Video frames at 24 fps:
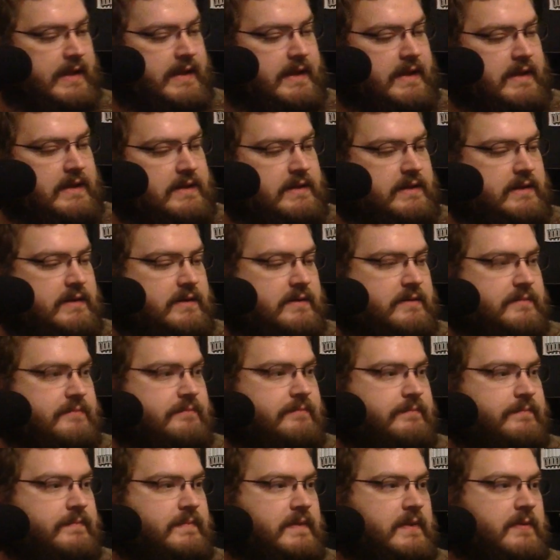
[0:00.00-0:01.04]
it uh,
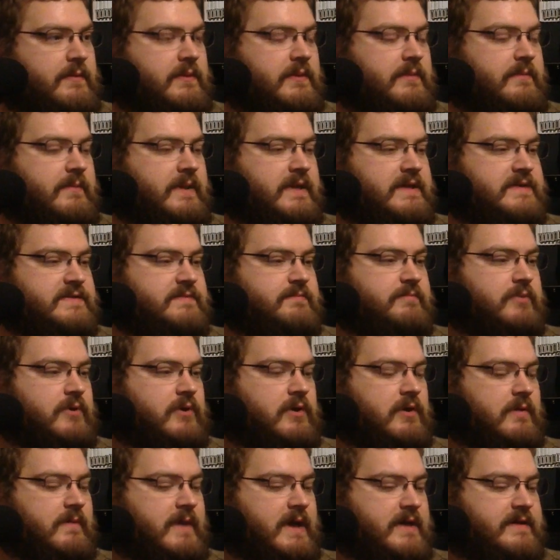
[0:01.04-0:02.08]
the the best
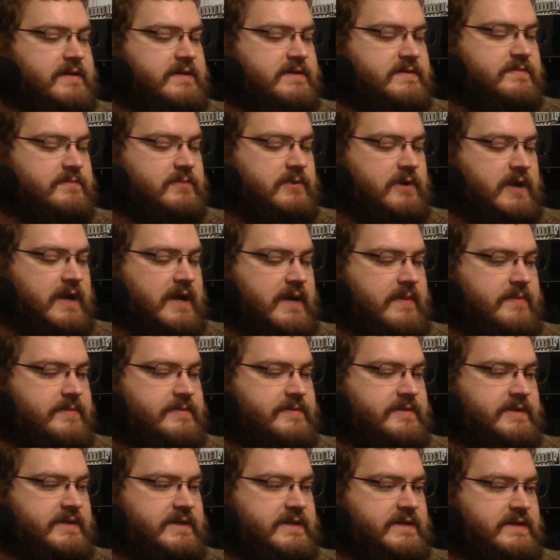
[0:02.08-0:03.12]
part about this
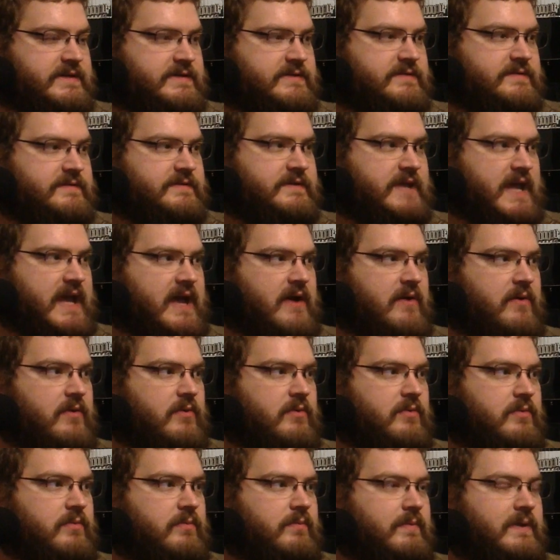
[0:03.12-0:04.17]
perhaps is
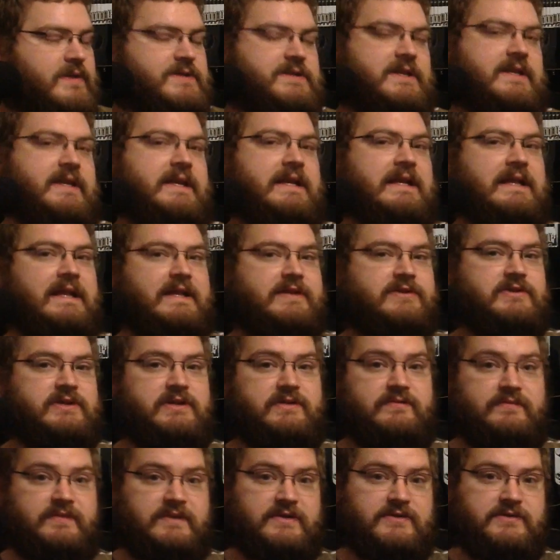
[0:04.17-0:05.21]
how much like an electric
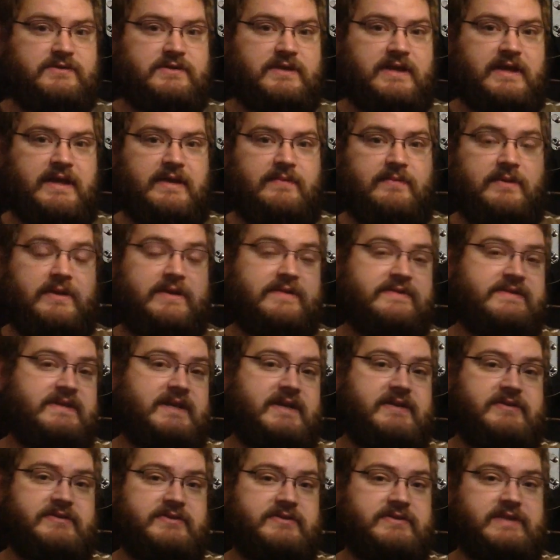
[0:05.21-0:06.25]
it feels like, but it
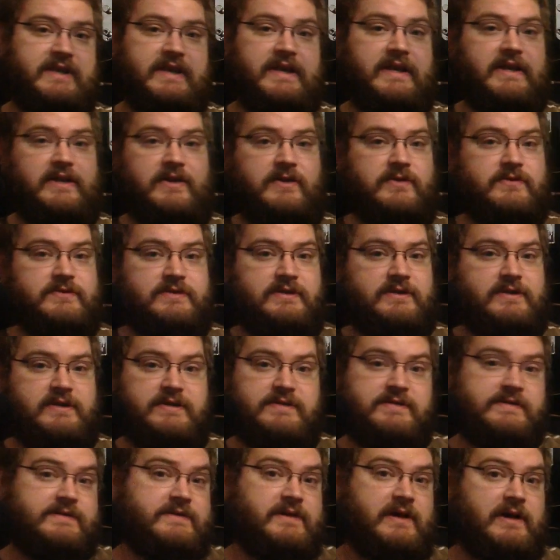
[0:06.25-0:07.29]
sounds just like an acoustic
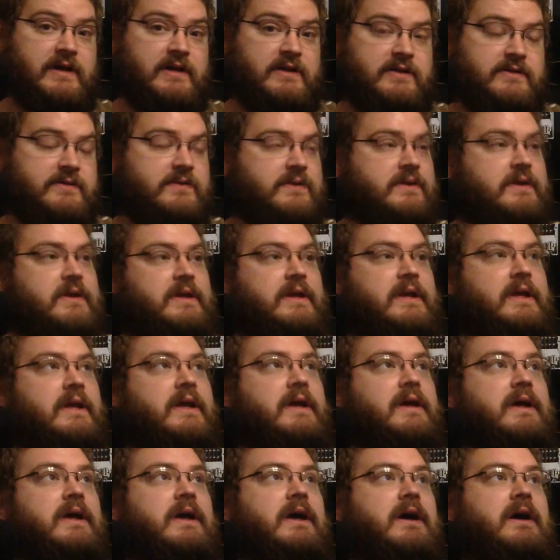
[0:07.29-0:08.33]
because it's hollow.
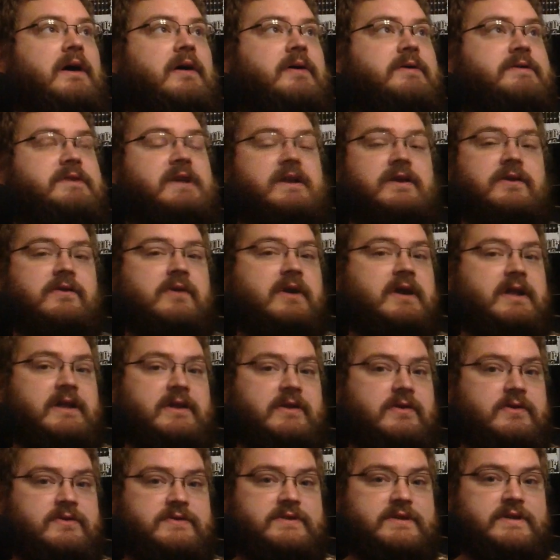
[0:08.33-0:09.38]
Uh, it's got a great
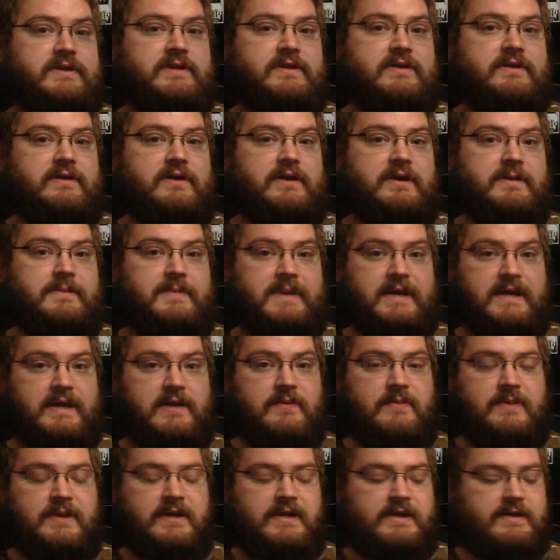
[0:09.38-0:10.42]
acoustic uh,
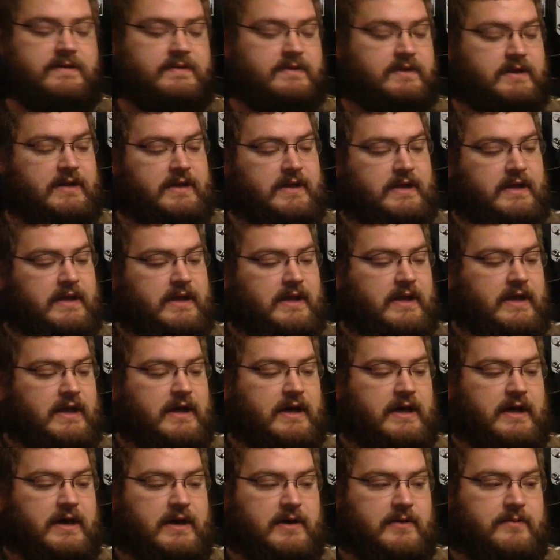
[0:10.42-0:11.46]
pickup in it.
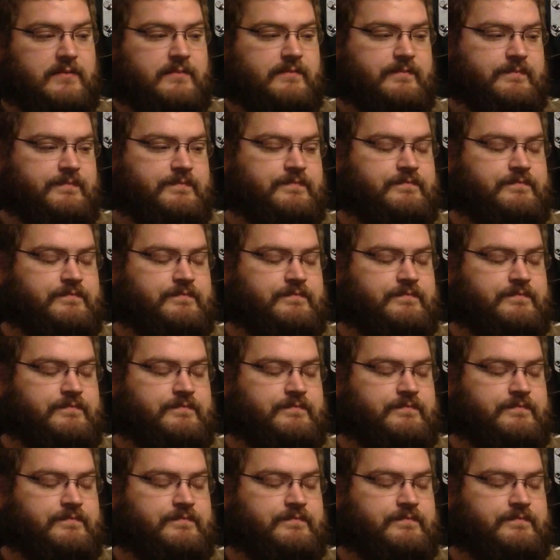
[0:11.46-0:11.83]
Um,